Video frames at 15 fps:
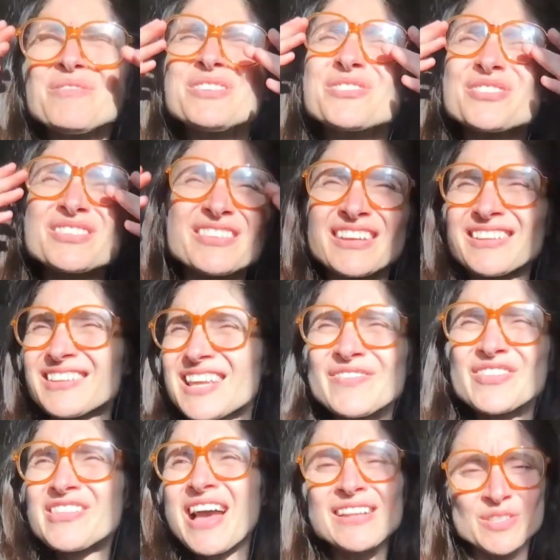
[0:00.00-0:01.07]
I just think
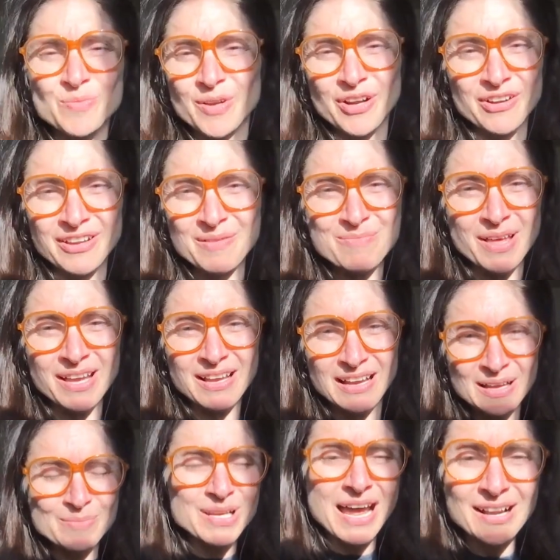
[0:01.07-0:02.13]
even that's weird. I'm like,
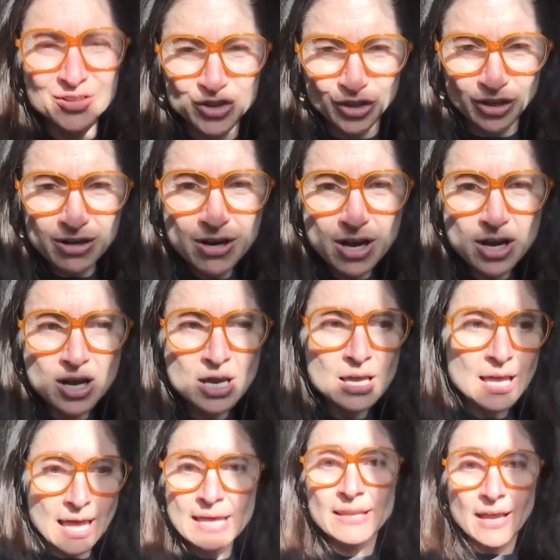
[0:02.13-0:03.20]
I'm an actor
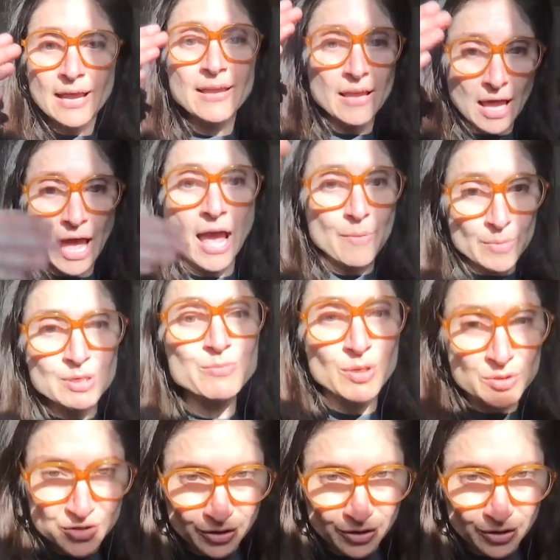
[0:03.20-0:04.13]
and I am in